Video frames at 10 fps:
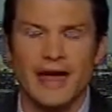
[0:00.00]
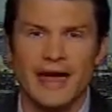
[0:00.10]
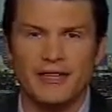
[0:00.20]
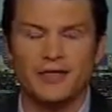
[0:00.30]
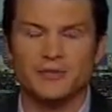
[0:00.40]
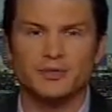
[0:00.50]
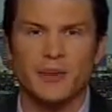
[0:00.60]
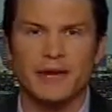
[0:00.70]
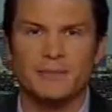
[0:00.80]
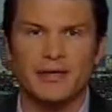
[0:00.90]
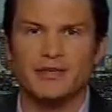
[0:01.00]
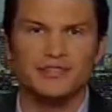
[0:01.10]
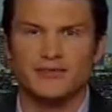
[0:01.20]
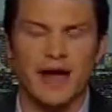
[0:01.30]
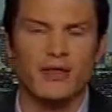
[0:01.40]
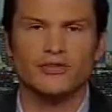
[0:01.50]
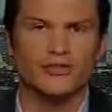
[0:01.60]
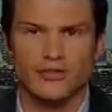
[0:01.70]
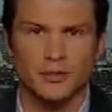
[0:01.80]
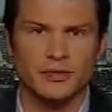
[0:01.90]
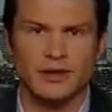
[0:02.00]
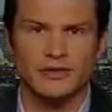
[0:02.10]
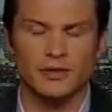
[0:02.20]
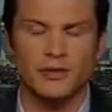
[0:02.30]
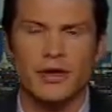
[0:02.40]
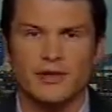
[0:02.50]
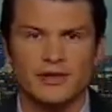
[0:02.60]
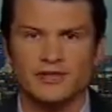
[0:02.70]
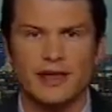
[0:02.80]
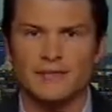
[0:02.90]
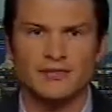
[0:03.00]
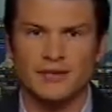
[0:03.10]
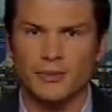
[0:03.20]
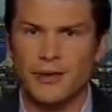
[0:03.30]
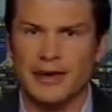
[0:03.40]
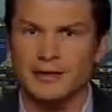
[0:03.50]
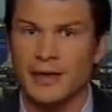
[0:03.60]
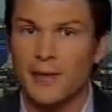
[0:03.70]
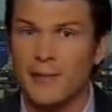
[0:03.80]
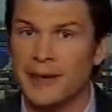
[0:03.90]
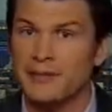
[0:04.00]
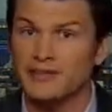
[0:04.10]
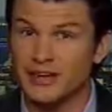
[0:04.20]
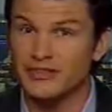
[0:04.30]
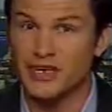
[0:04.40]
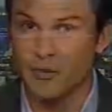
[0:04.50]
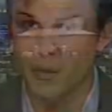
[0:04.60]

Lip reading: That athlete was paid millions of dollars to do what they do. This Navy SEAL made maybe 60